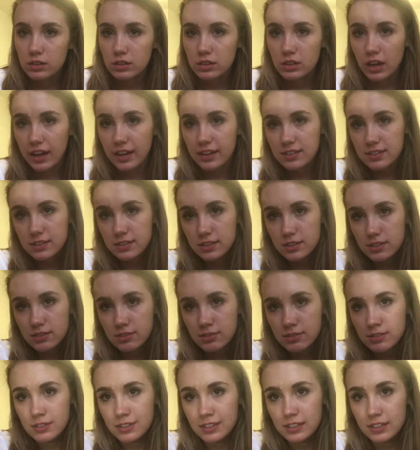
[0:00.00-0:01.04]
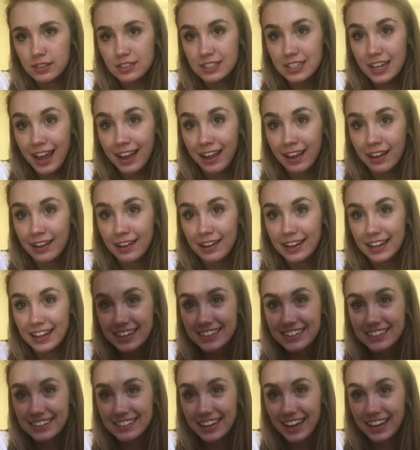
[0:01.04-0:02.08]
night, day,
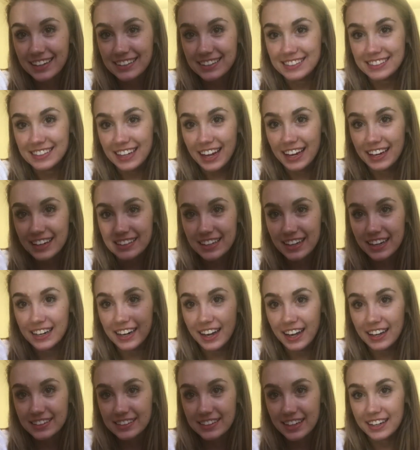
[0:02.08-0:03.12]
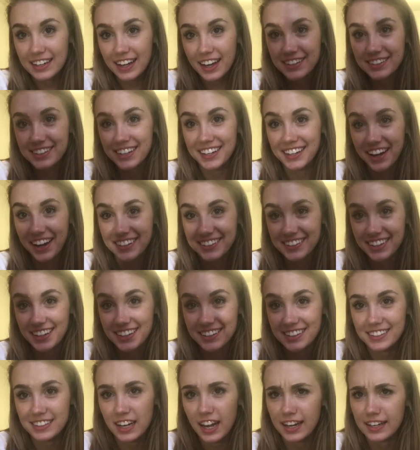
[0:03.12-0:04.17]
night, day, day, night, day, night, day, night, day,
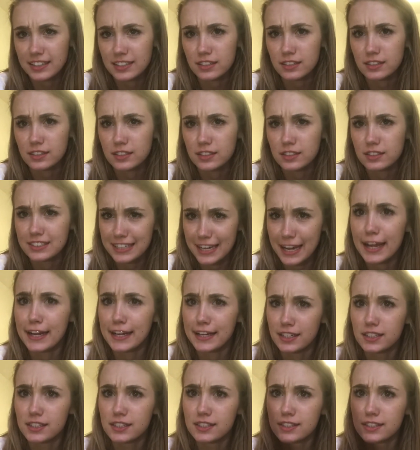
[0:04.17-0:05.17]
night, day.